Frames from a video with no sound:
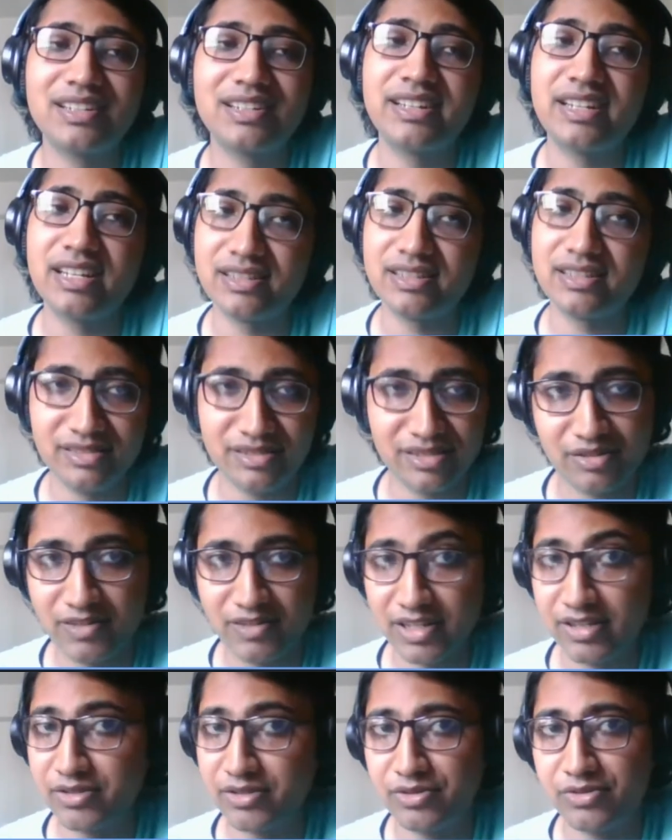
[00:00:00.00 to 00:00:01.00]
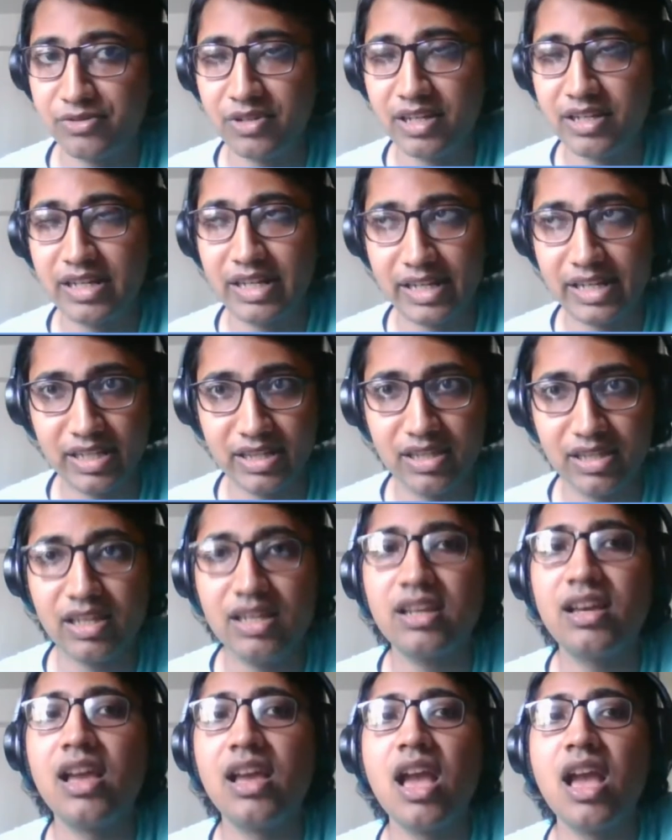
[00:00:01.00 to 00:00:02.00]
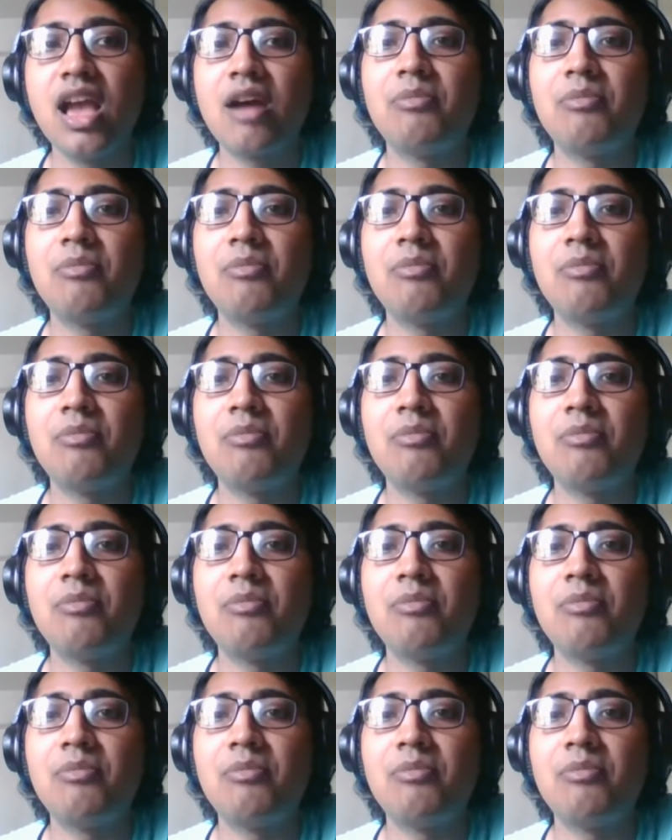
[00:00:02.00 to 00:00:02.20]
It doesn't require you to get anything,